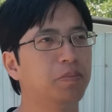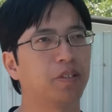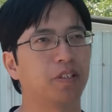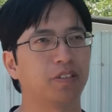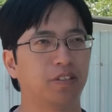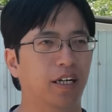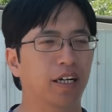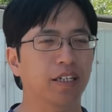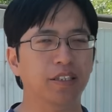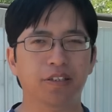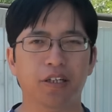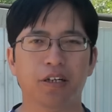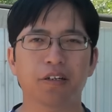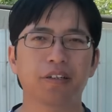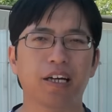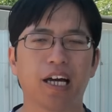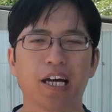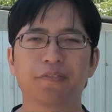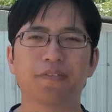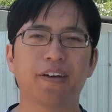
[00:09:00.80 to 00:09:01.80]
because I
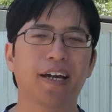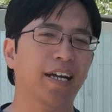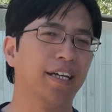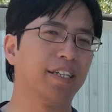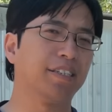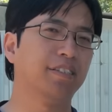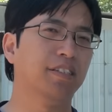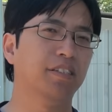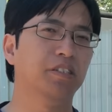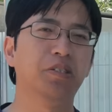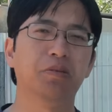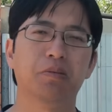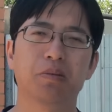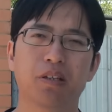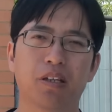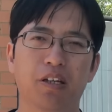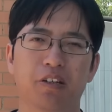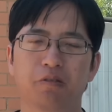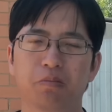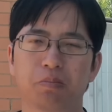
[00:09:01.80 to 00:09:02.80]
don't have access to a
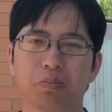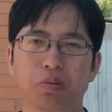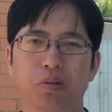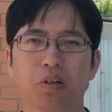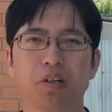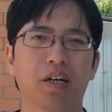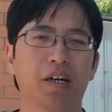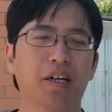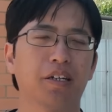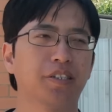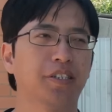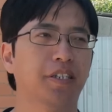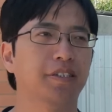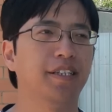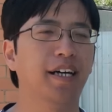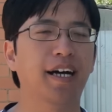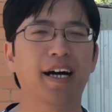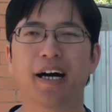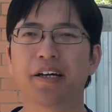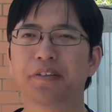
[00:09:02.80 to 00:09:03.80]
lot of products, so
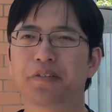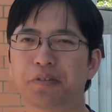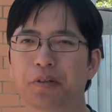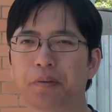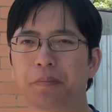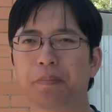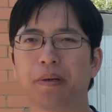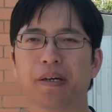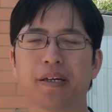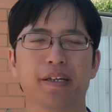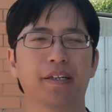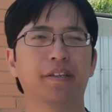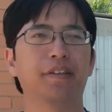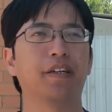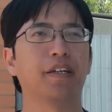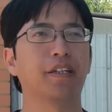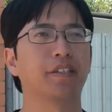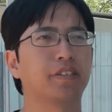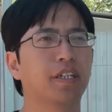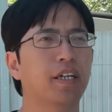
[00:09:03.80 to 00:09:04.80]
it's hard to compare
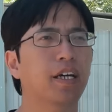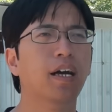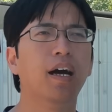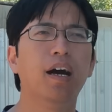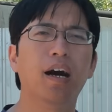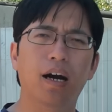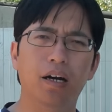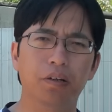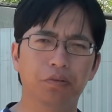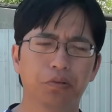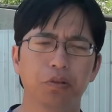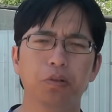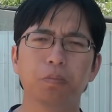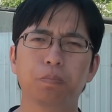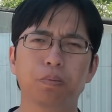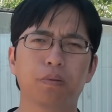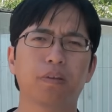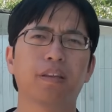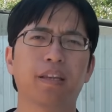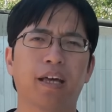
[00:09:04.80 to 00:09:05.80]
things. I do
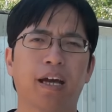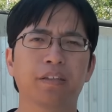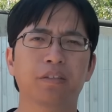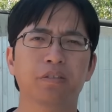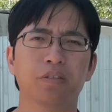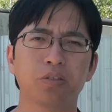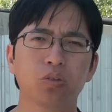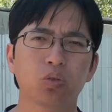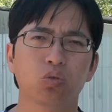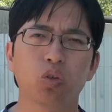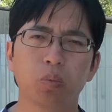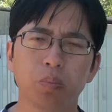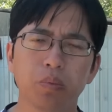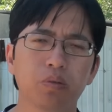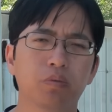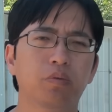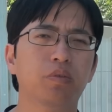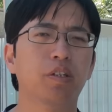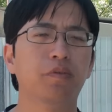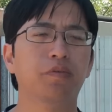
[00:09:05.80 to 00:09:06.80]
plan to do
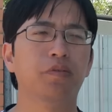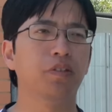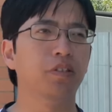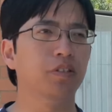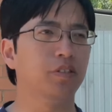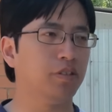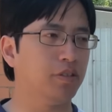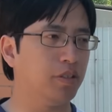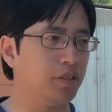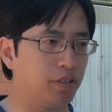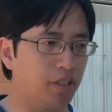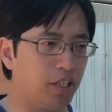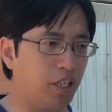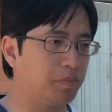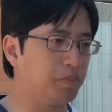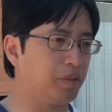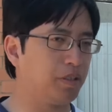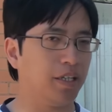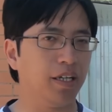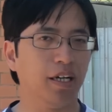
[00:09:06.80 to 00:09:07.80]
equipment reviews in the
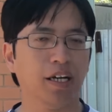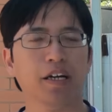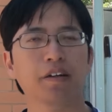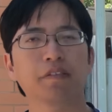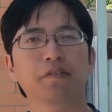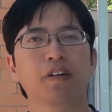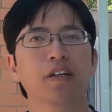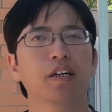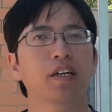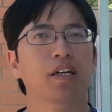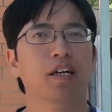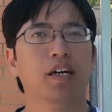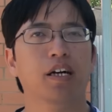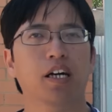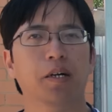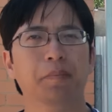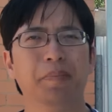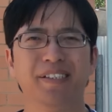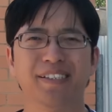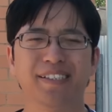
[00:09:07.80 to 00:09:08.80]
time that I have,
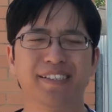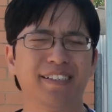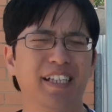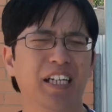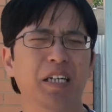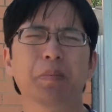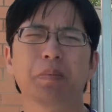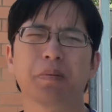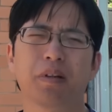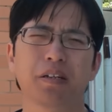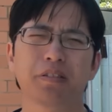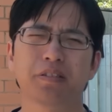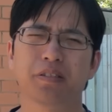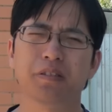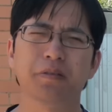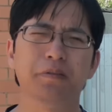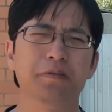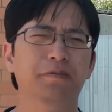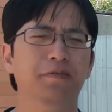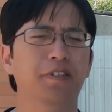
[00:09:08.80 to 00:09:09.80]
but stabilizers
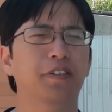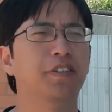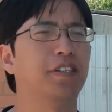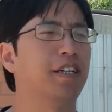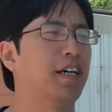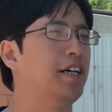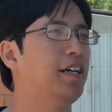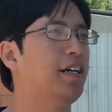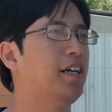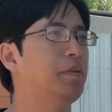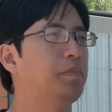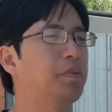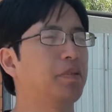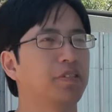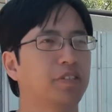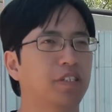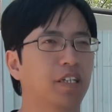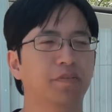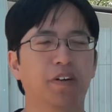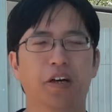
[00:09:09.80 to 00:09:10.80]
are very hard
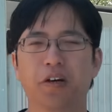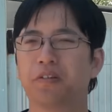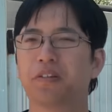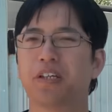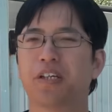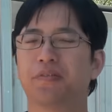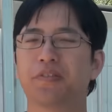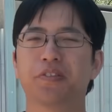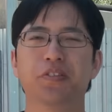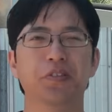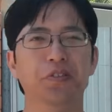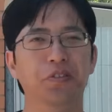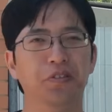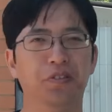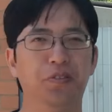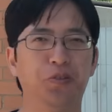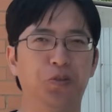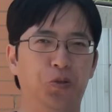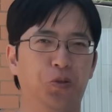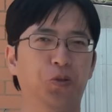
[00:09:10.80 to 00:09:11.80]
because I've only ever
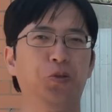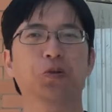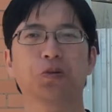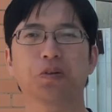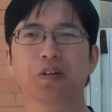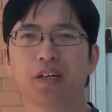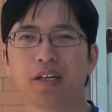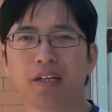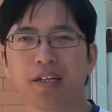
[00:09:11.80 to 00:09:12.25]
used two.